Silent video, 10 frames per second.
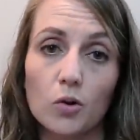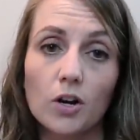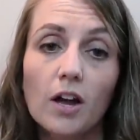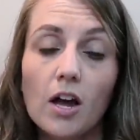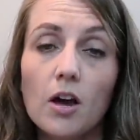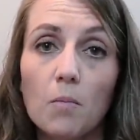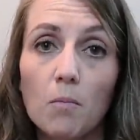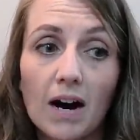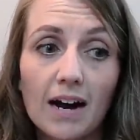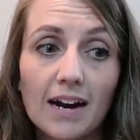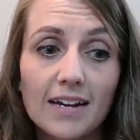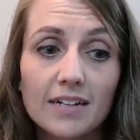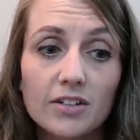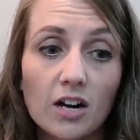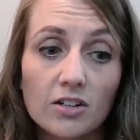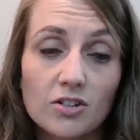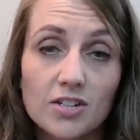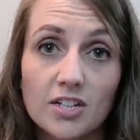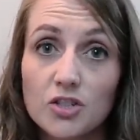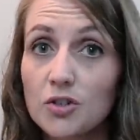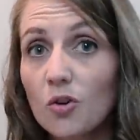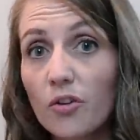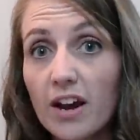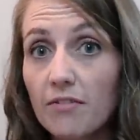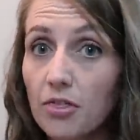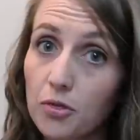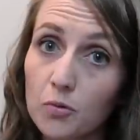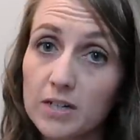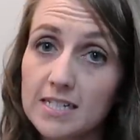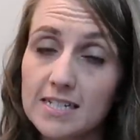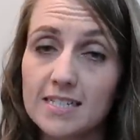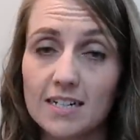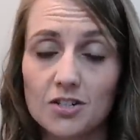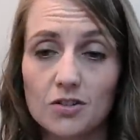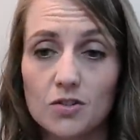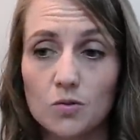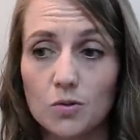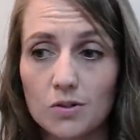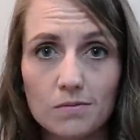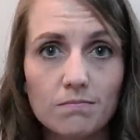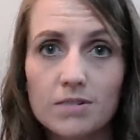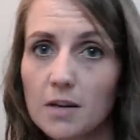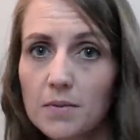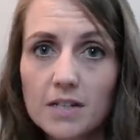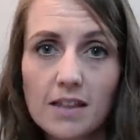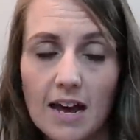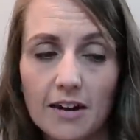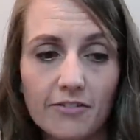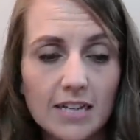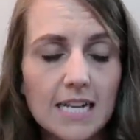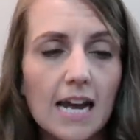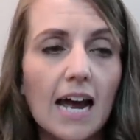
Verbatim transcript: Or my doctor said you can only have three C-sections or something to that effect.